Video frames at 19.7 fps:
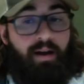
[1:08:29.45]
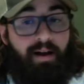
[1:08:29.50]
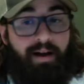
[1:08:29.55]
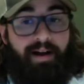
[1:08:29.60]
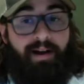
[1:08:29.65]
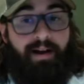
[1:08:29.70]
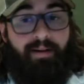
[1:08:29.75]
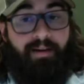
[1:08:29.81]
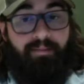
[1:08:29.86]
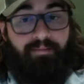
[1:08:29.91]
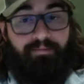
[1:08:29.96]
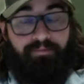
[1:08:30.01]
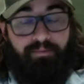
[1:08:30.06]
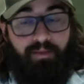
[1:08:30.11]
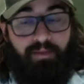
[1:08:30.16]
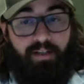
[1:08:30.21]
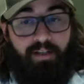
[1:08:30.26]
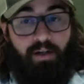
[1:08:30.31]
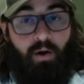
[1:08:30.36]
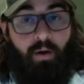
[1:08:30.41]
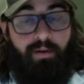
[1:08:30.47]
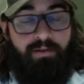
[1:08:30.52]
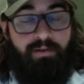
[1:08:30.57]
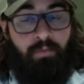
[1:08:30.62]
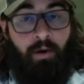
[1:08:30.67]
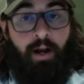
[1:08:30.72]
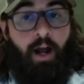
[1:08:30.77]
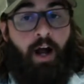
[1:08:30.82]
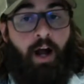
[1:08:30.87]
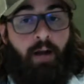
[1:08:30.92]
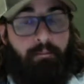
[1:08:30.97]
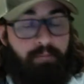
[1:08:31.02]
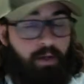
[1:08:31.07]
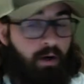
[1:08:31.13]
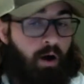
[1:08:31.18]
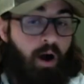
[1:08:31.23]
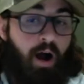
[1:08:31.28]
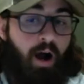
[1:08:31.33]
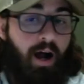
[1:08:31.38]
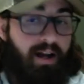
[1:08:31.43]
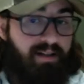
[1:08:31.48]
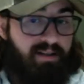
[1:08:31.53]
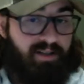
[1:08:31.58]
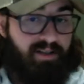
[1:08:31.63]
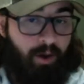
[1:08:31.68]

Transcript: Um, you always want to up your odds.